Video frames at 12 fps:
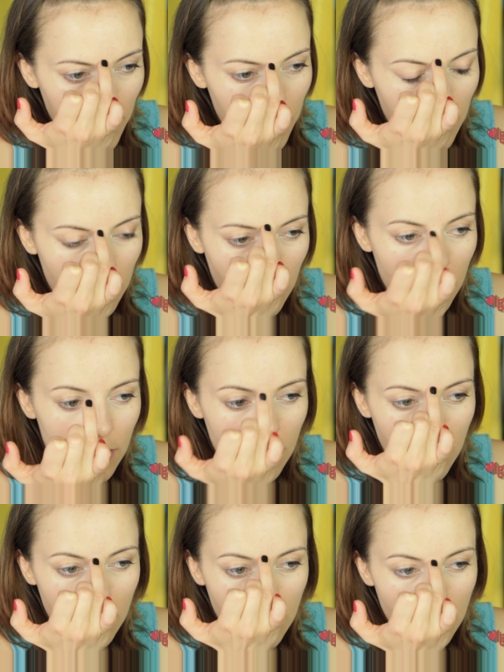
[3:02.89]
ahead and
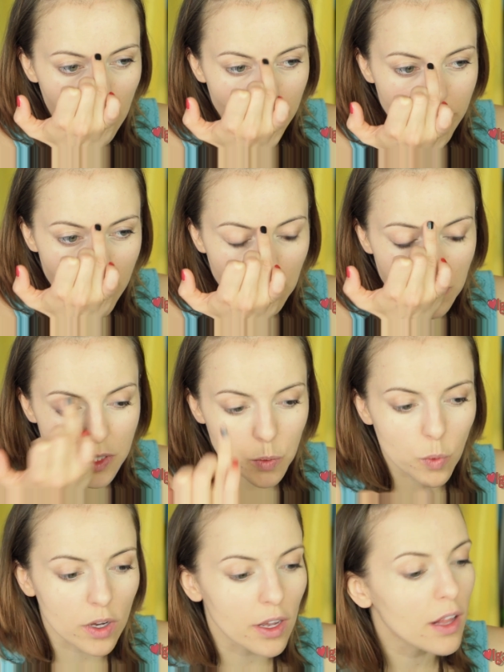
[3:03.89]
cover them as
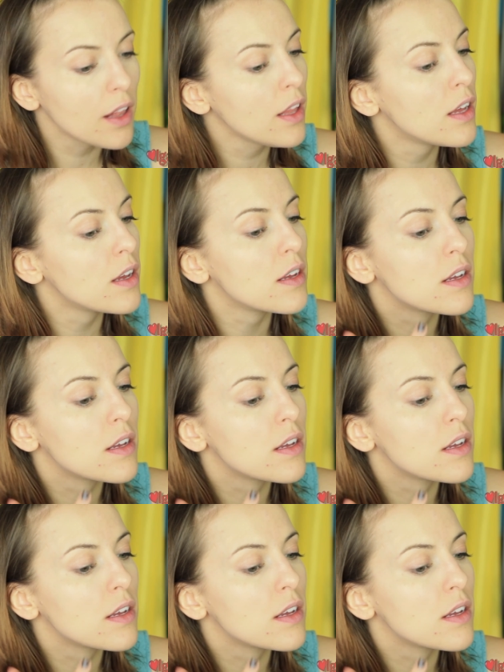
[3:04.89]
well